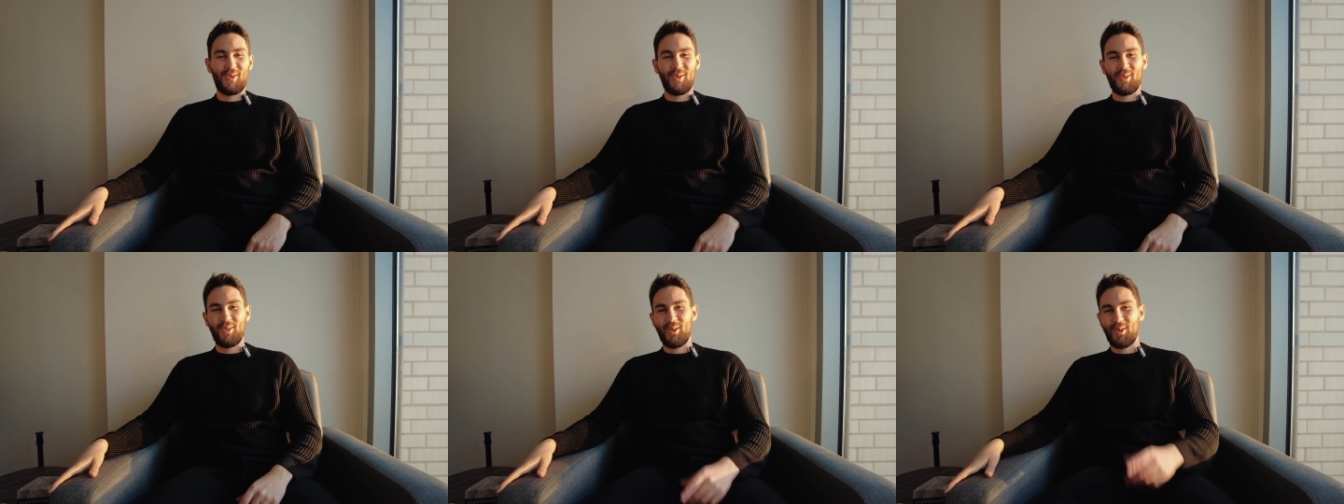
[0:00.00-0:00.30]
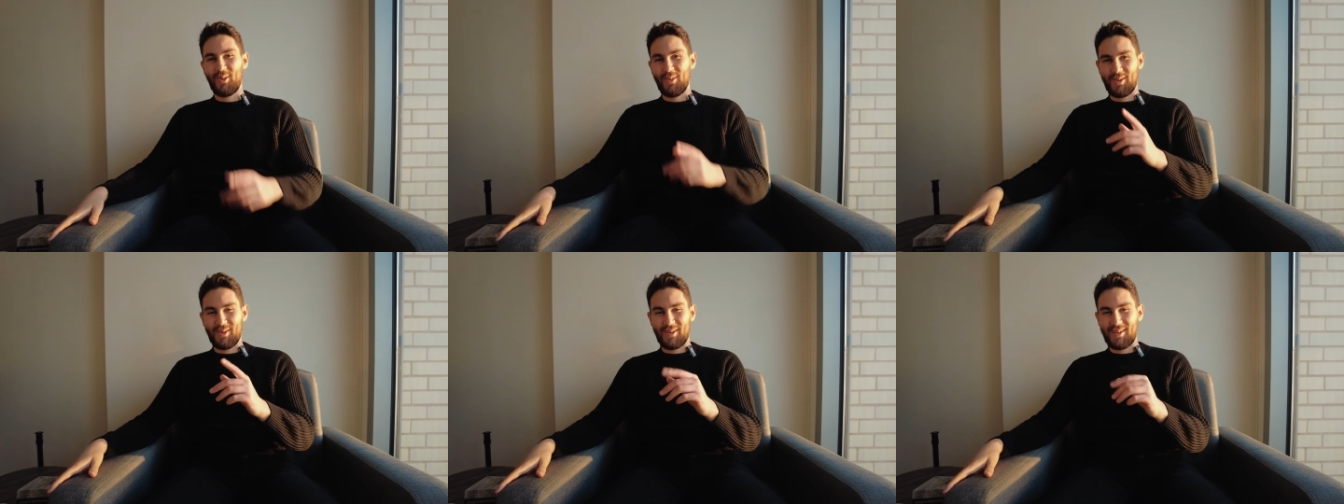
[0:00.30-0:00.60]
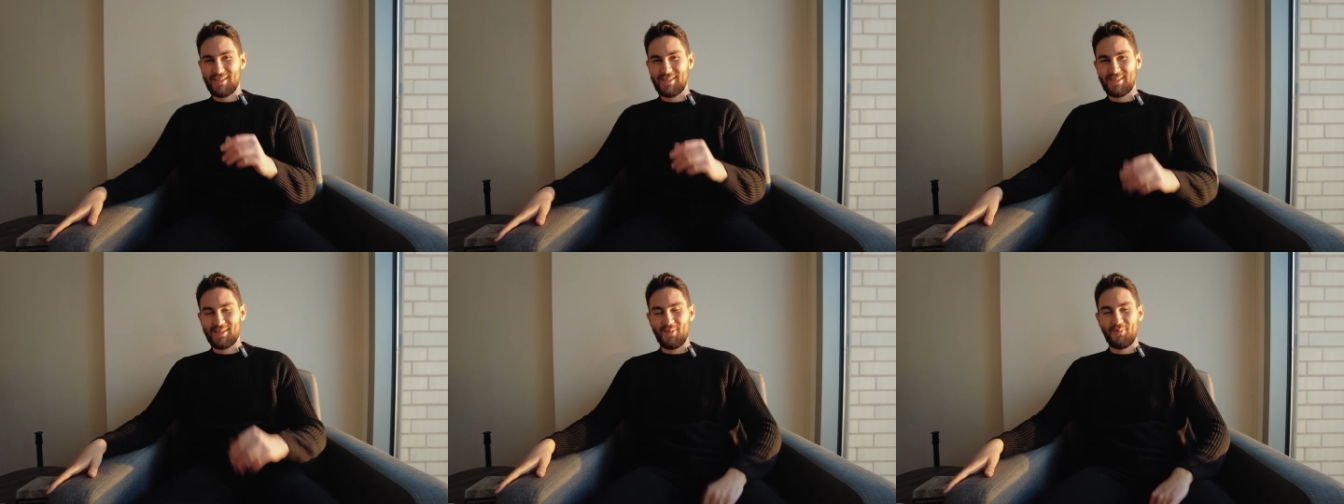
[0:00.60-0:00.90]
although there
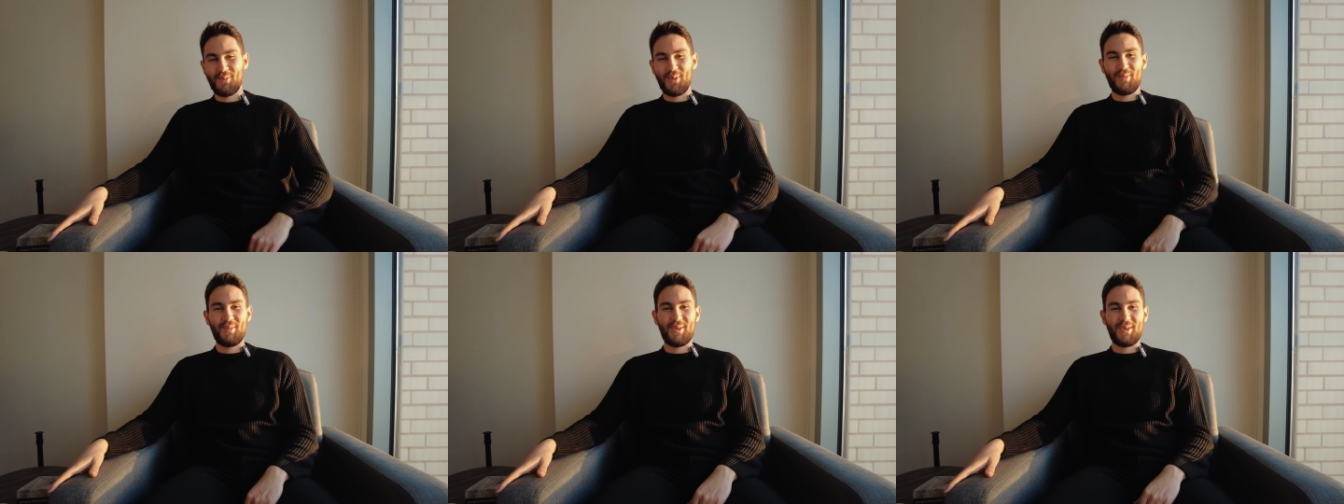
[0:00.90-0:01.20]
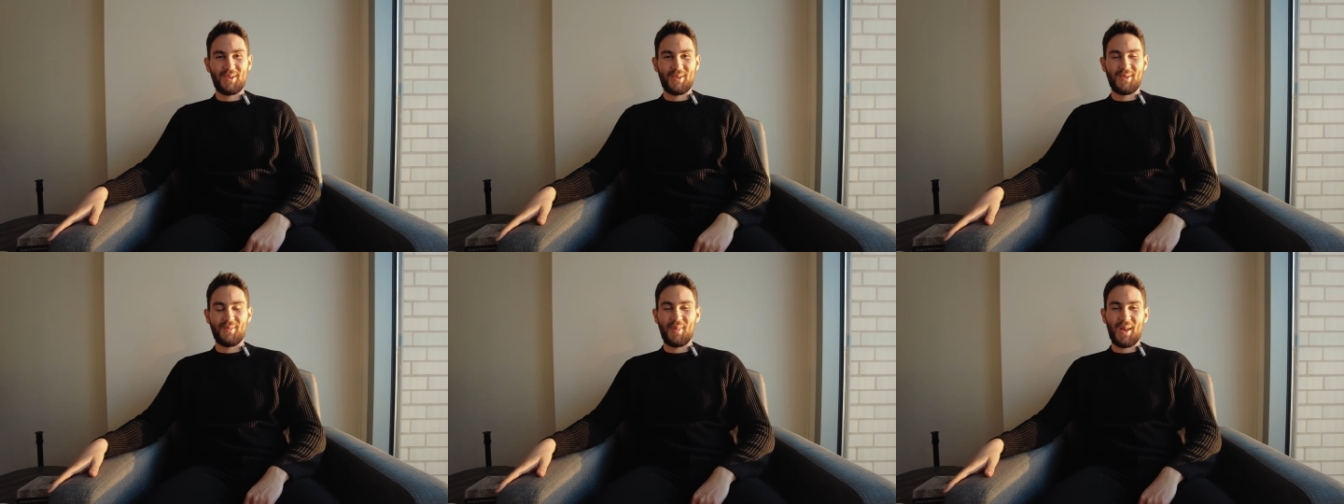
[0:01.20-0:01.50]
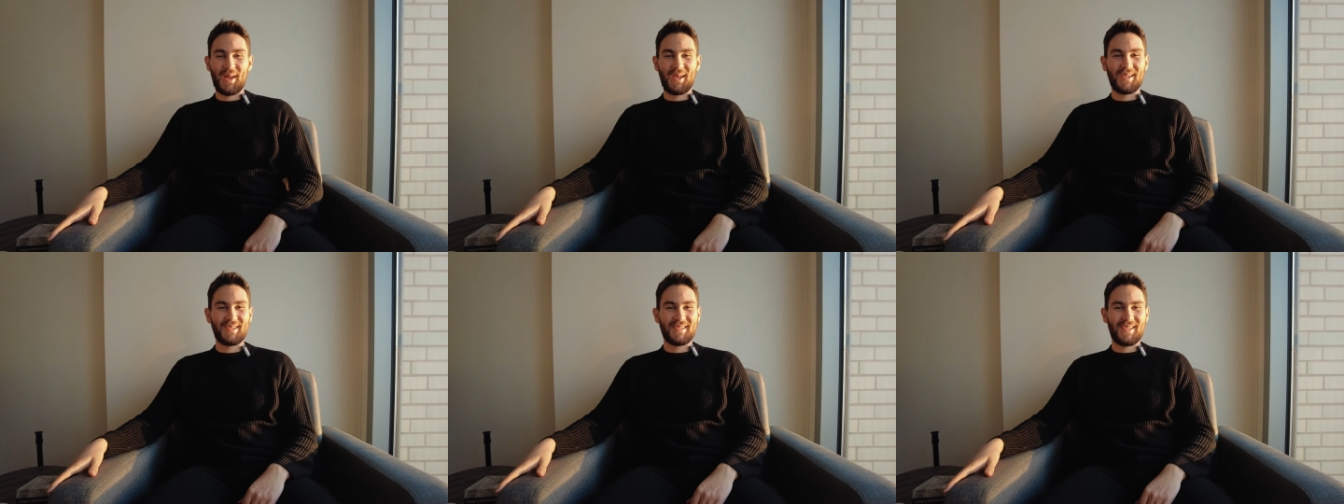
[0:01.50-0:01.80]
are some women who
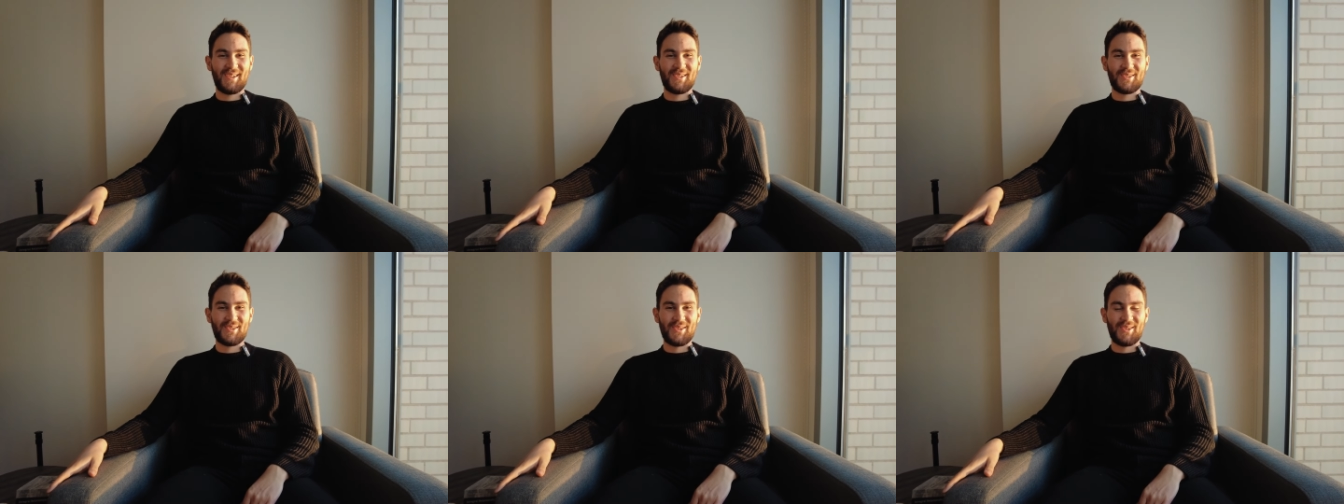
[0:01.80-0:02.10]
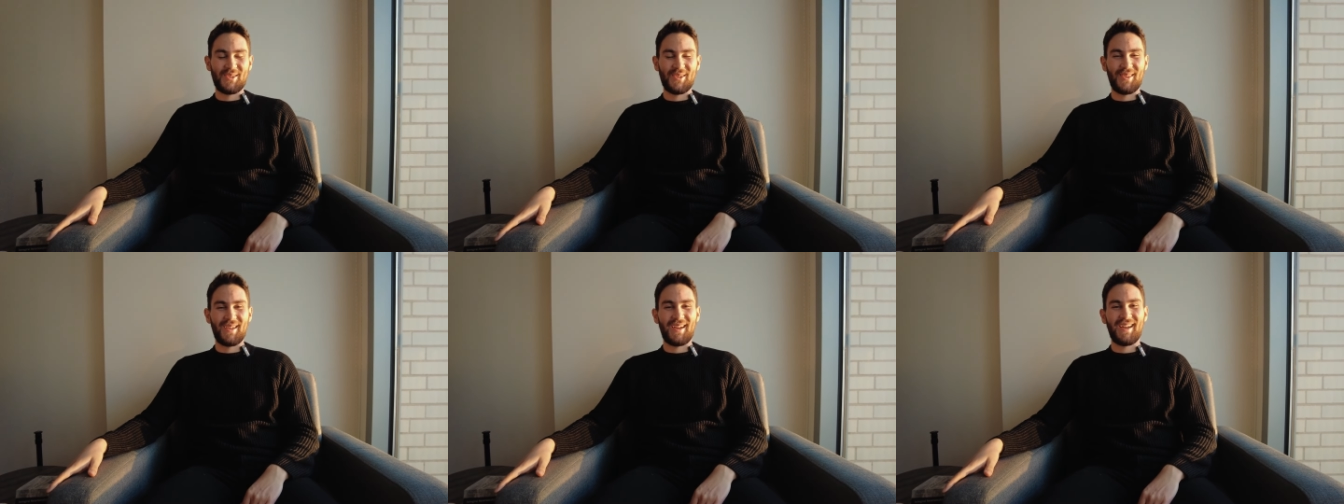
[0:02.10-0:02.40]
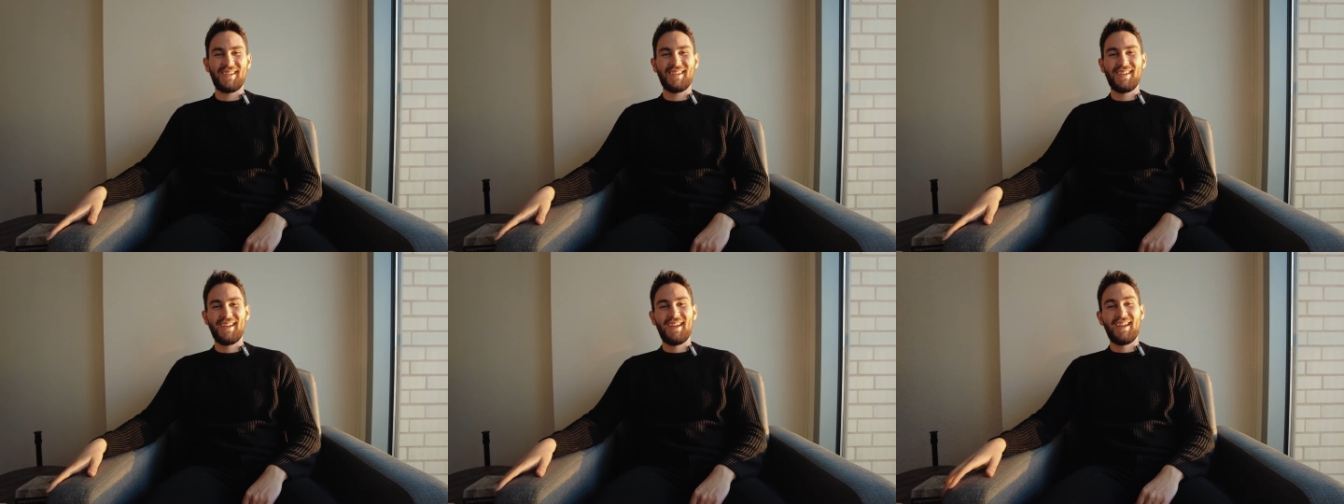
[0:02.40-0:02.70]
pay attention to
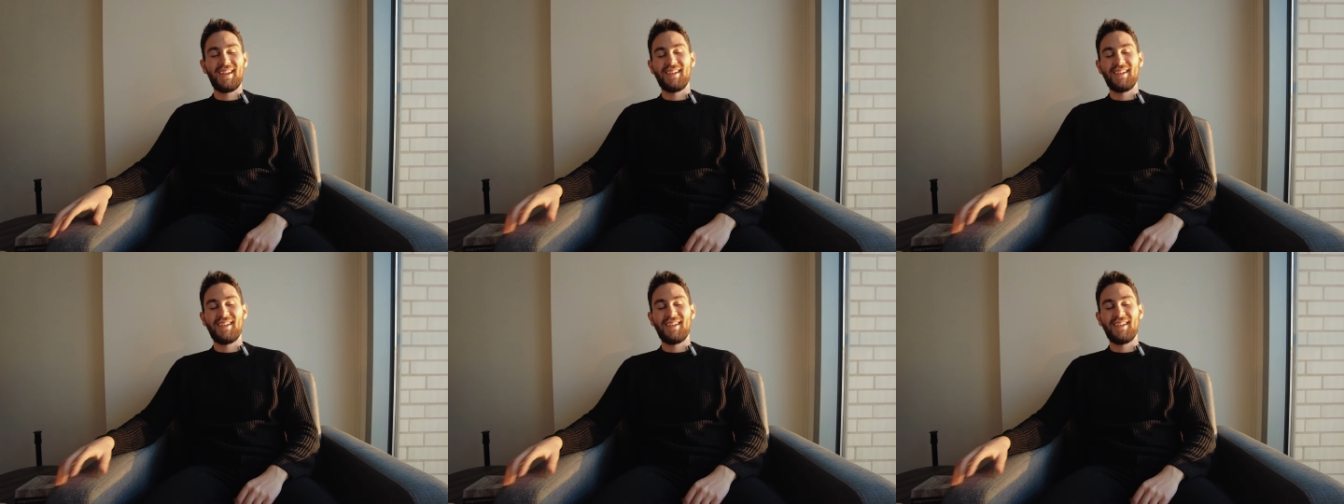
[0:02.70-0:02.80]
that.